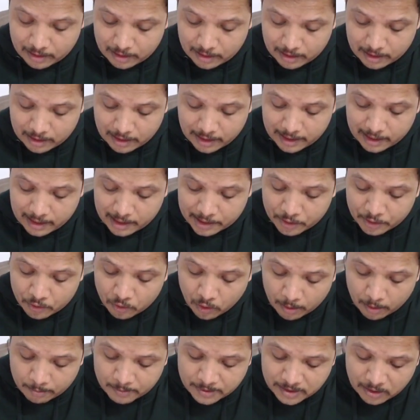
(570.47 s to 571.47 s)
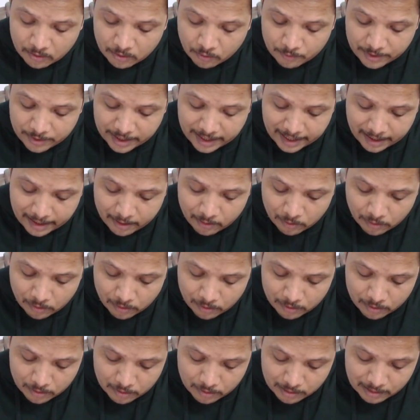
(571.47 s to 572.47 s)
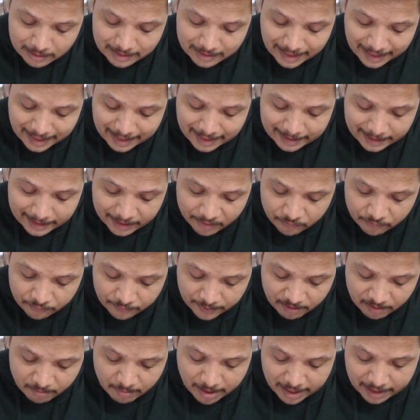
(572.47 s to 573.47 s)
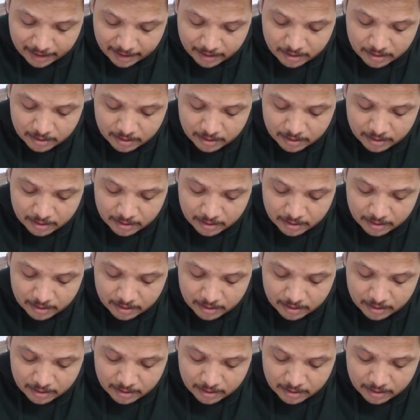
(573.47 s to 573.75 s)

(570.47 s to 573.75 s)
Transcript: here you observe we have negative feedback